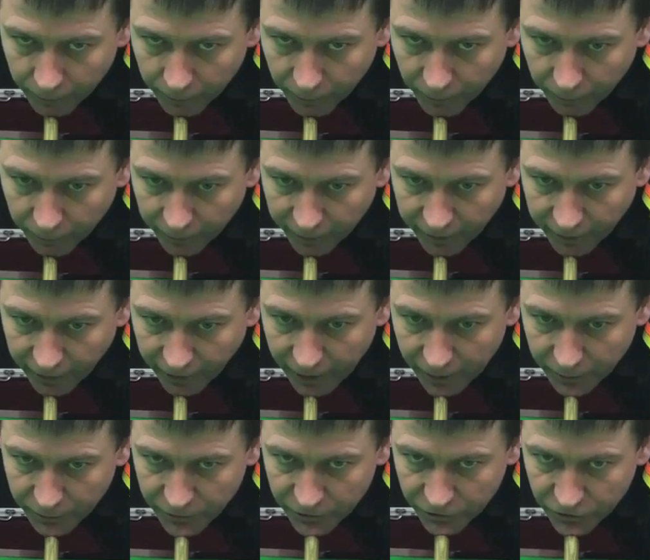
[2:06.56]
But being
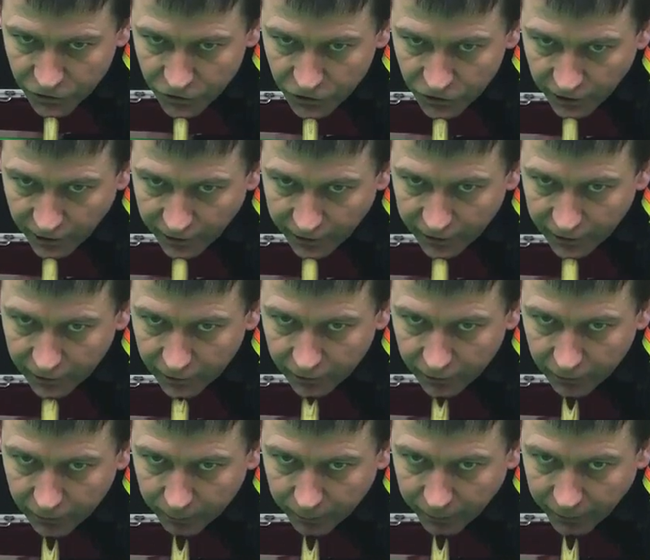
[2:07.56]
able to check at
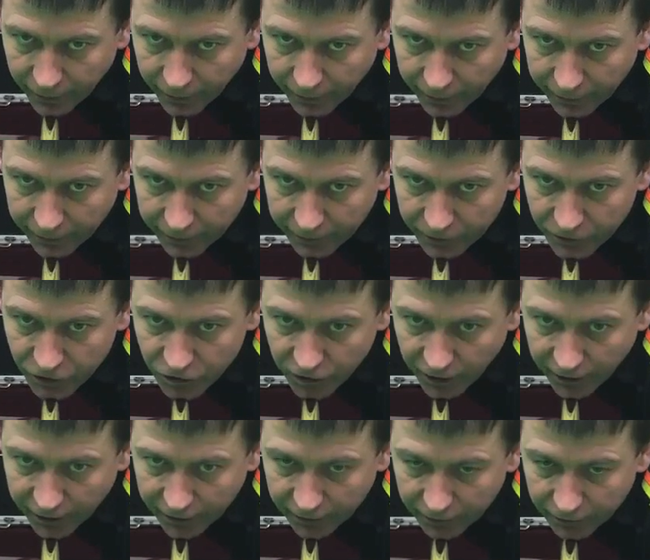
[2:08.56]
the back and
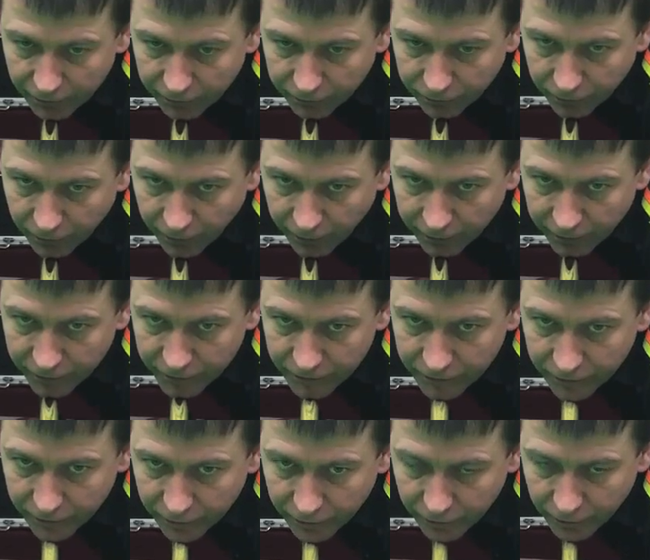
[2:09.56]
check at the
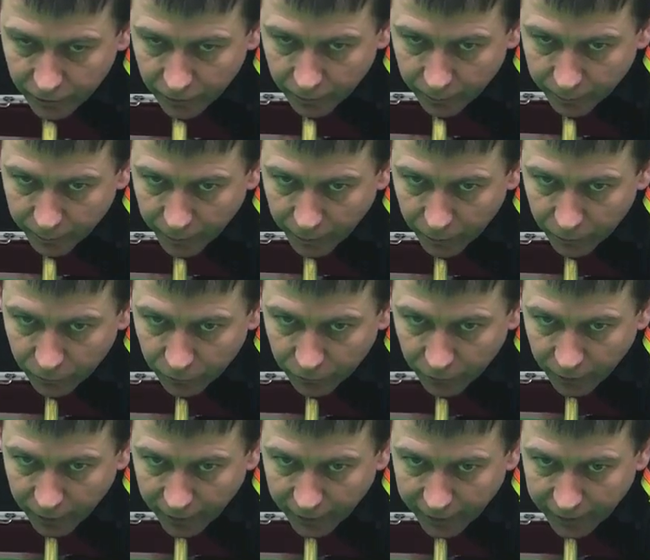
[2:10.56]
front that both
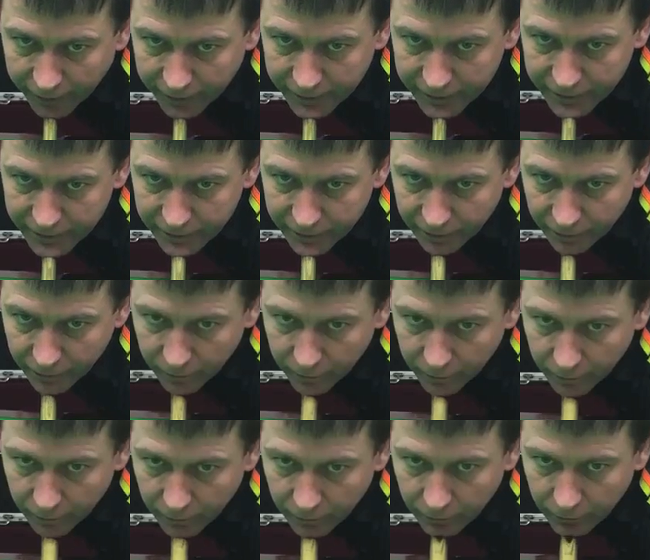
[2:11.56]
legs
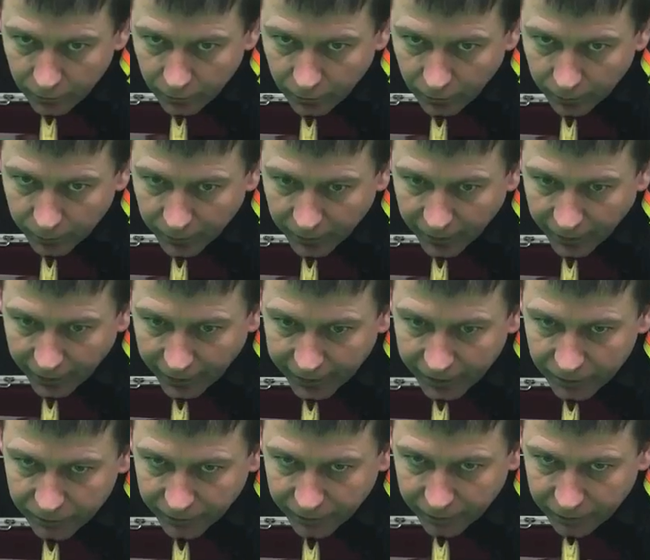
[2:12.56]
are
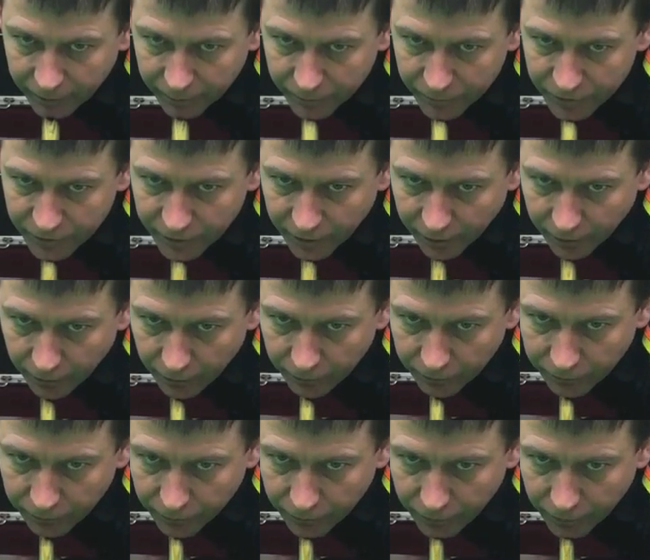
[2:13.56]
behaving
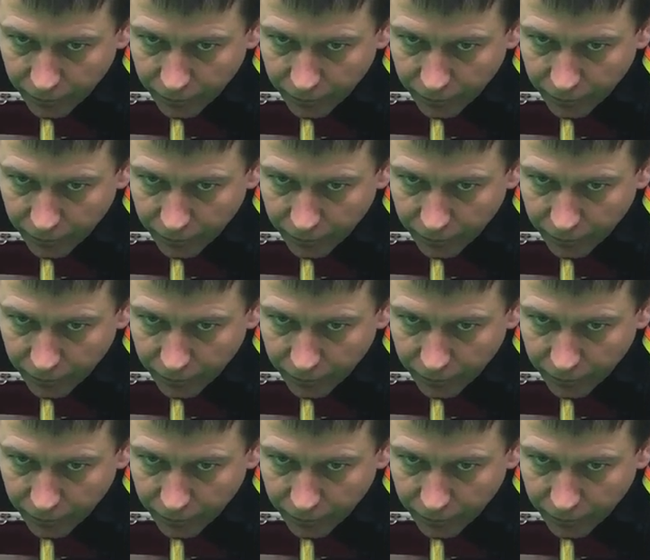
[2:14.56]
themselves